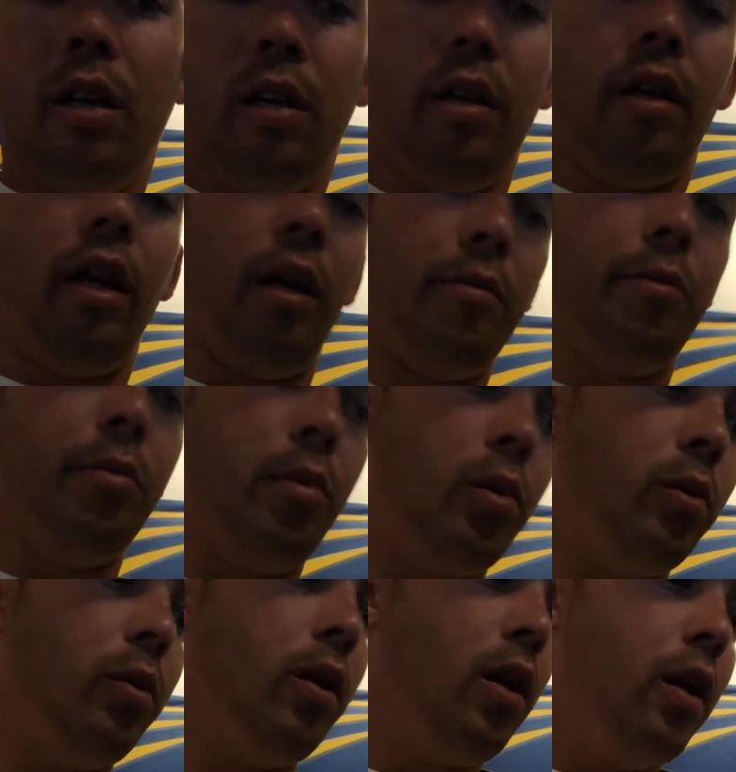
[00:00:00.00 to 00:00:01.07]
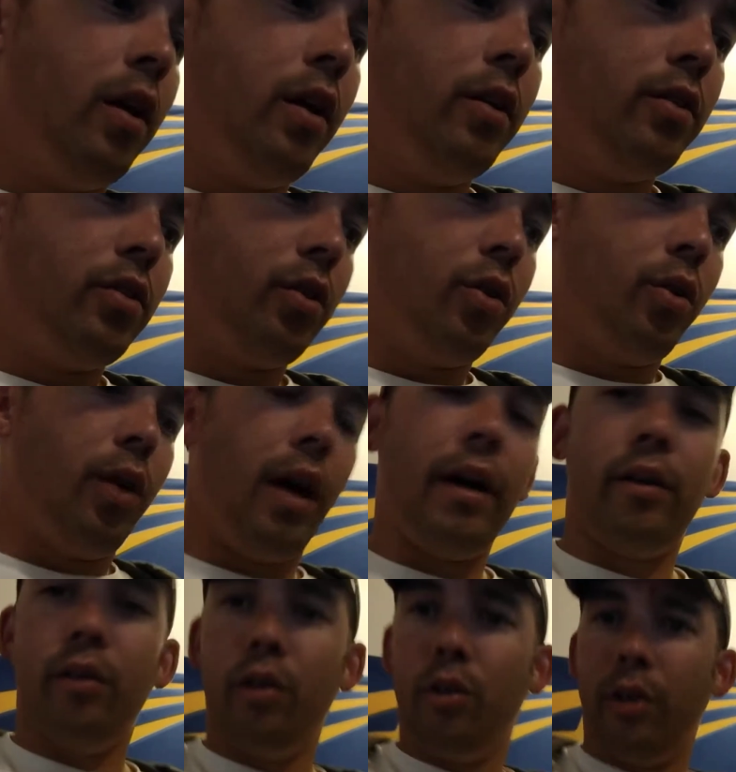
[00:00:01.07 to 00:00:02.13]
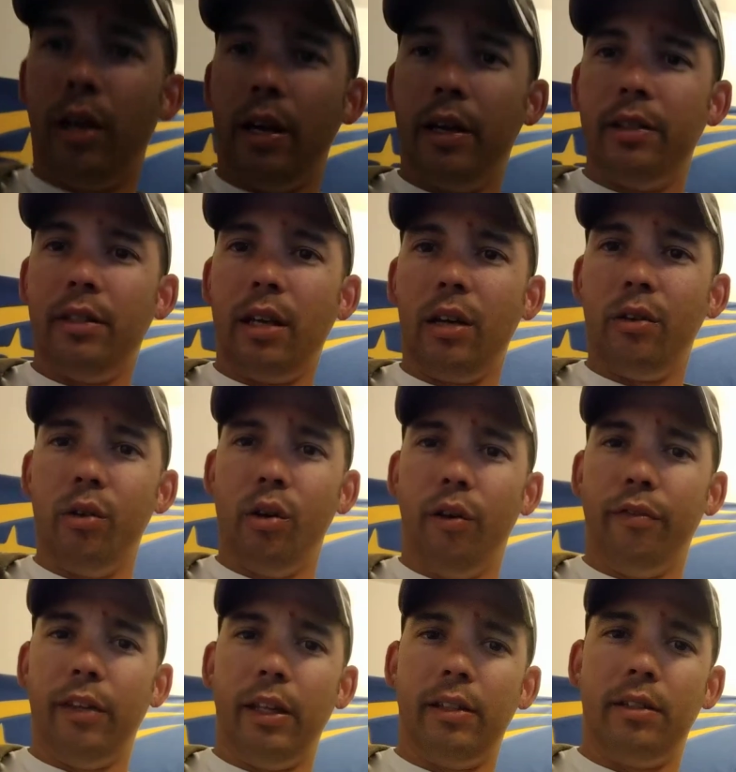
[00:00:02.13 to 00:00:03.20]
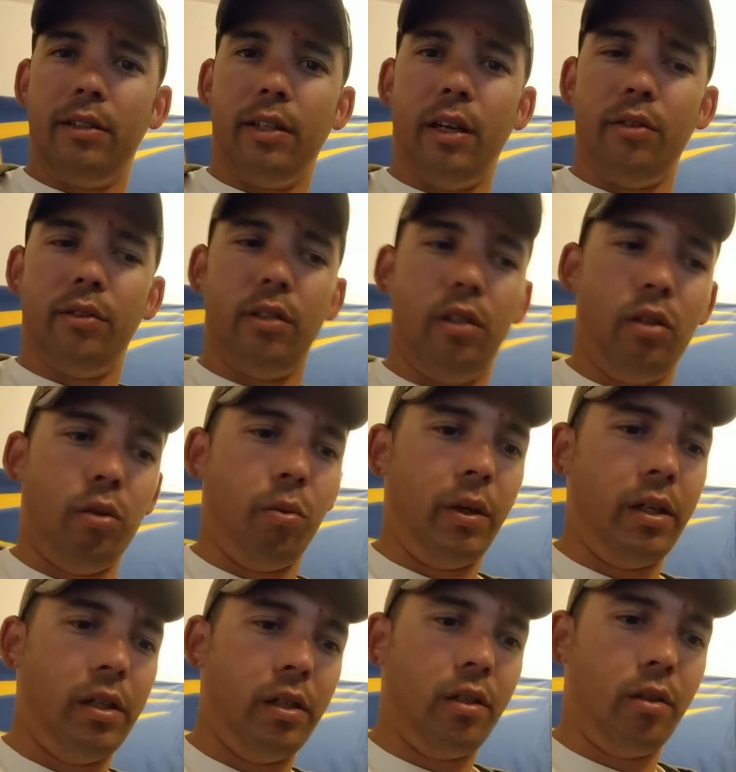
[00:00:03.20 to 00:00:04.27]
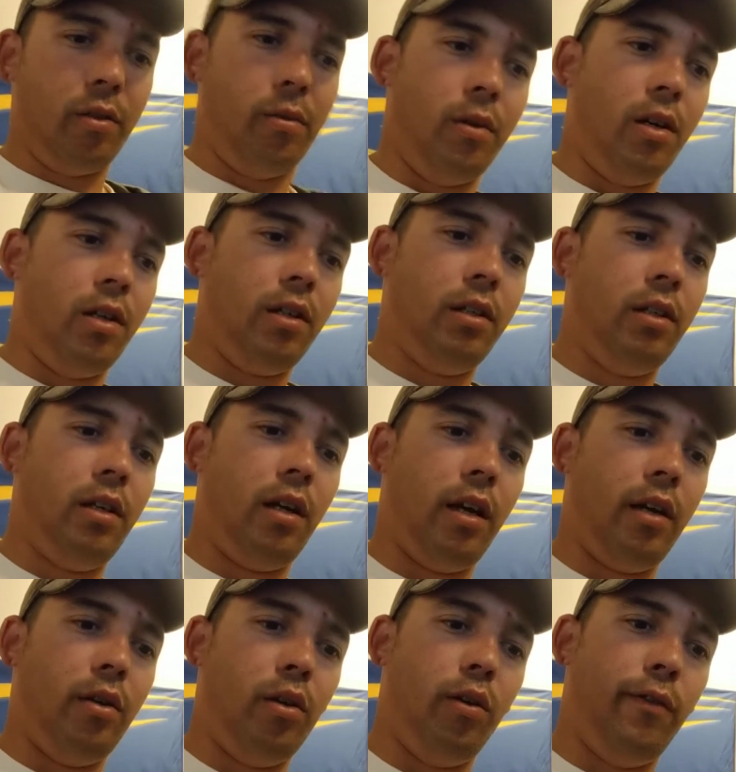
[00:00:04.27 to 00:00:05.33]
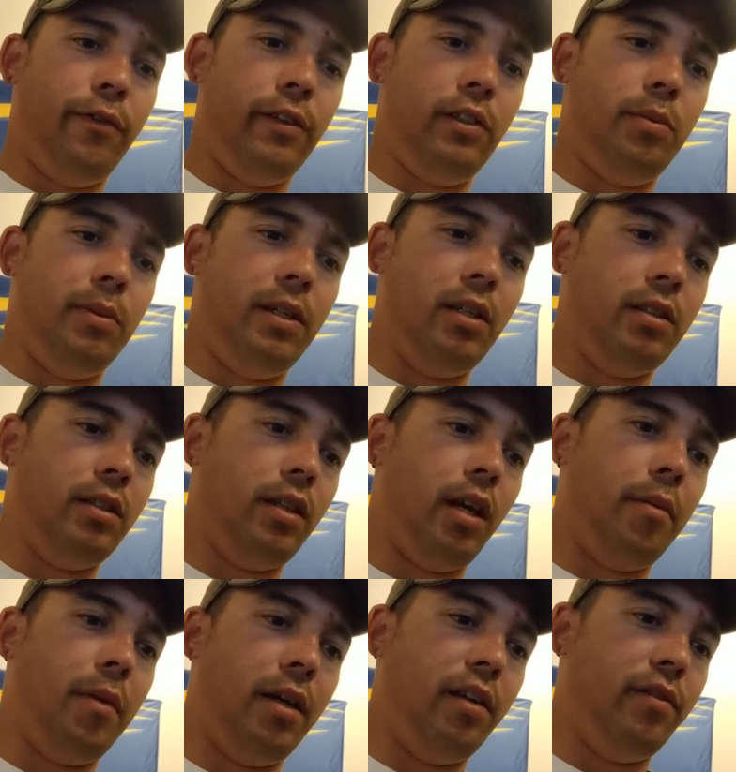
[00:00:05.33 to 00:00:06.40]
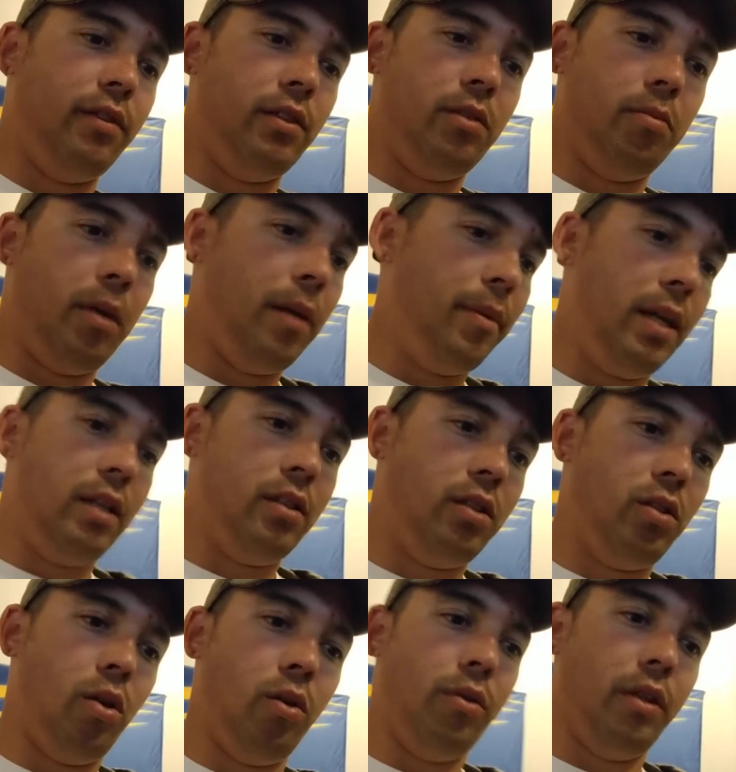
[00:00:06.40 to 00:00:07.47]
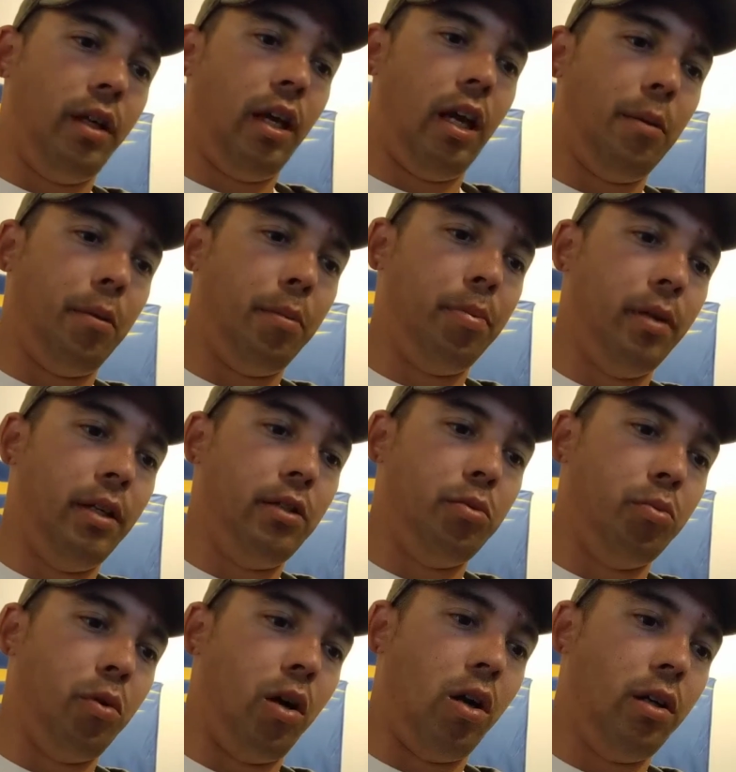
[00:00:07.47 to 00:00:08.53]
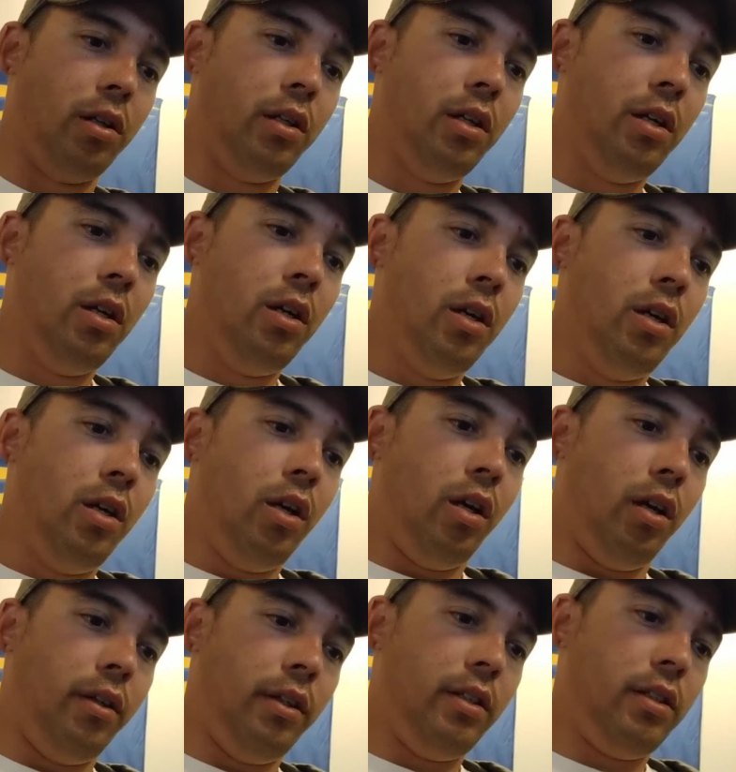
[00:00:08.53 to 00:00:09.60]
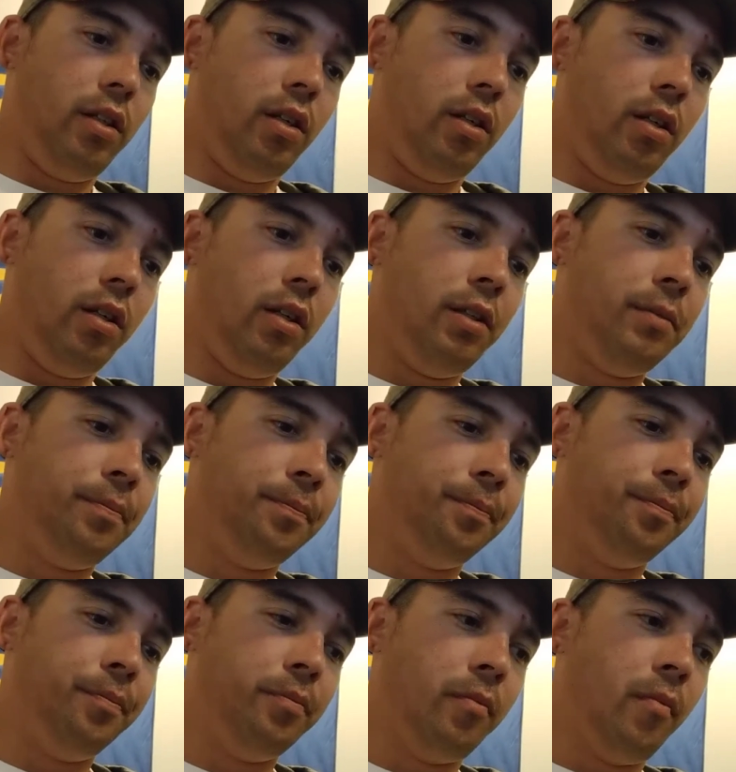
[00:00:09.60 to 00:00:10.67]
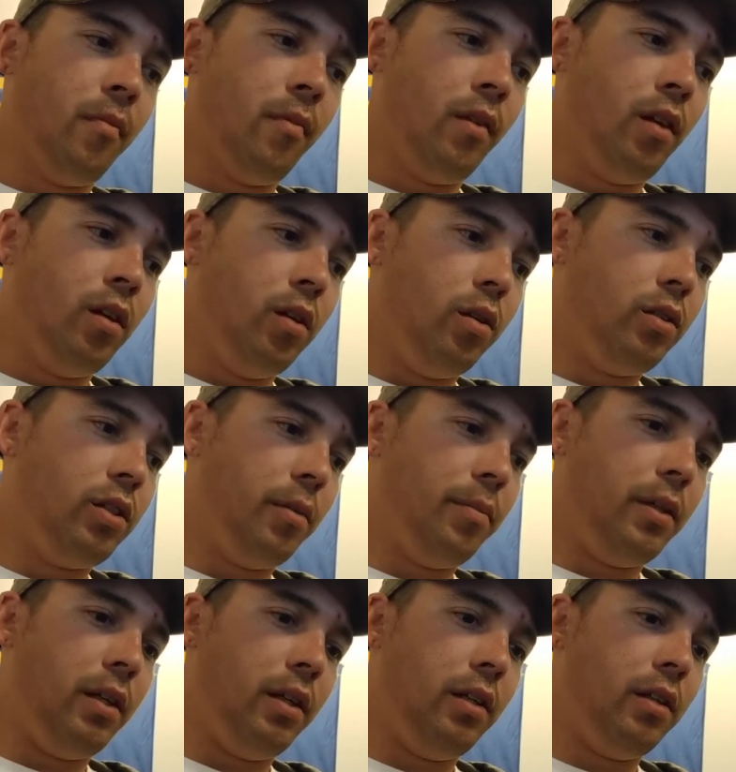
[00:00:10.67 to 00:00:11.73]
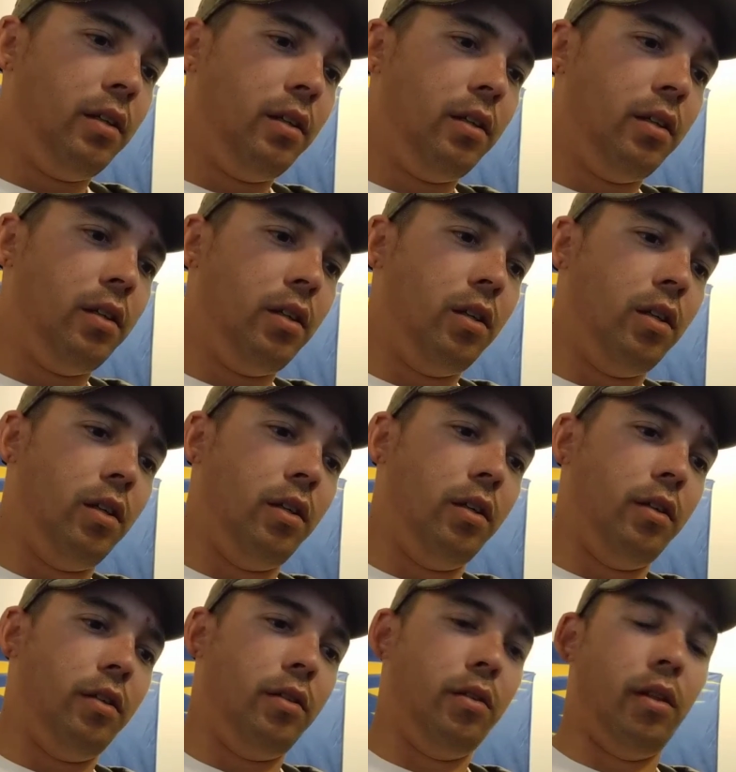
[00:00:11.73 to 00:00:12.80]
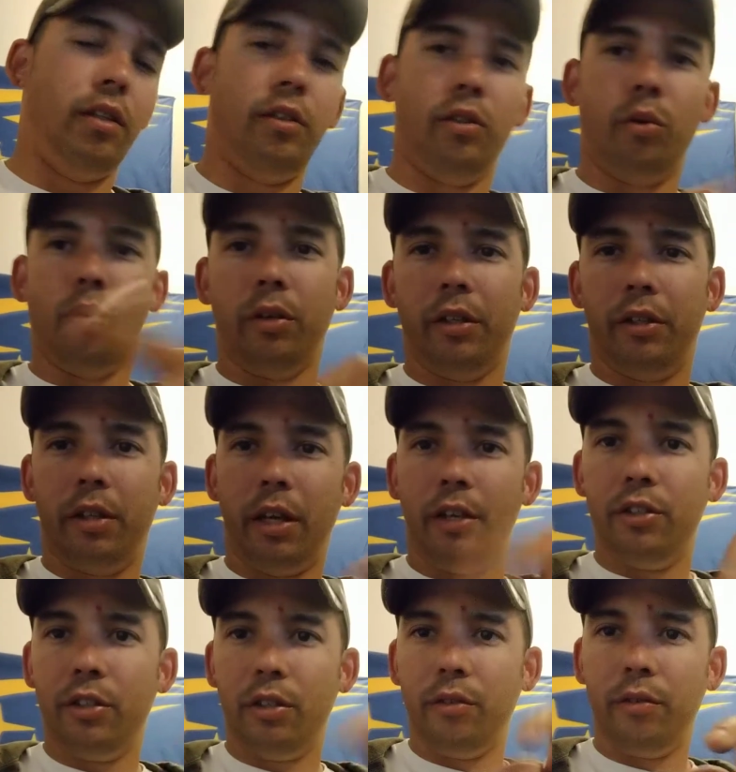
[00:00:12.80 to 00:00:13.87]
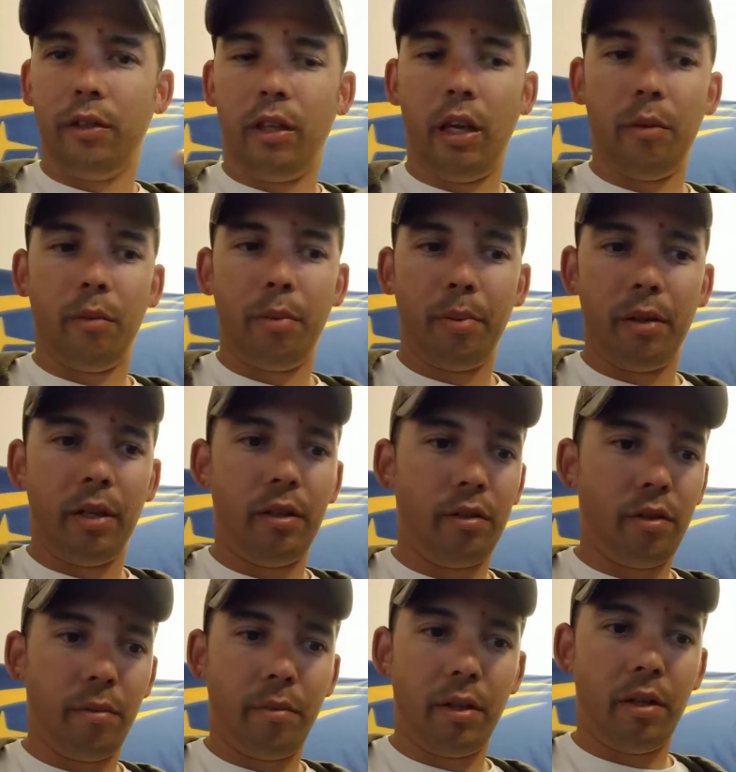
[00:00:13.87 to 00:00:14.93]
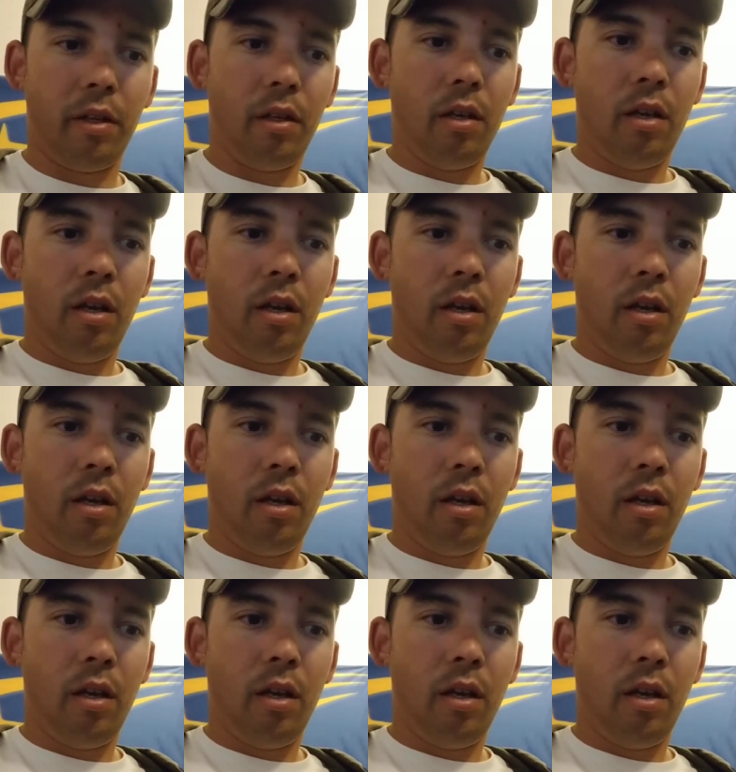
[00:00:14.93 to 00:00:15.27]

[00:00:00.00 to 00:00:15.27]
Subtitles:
or camber bolt. So I don't know, guys. I don't know if that sounds a little weird or wrong. I don't know if it's because I might have maybe I installed the camber plates wrong on this car or something, like the orientation of the camber plate or something.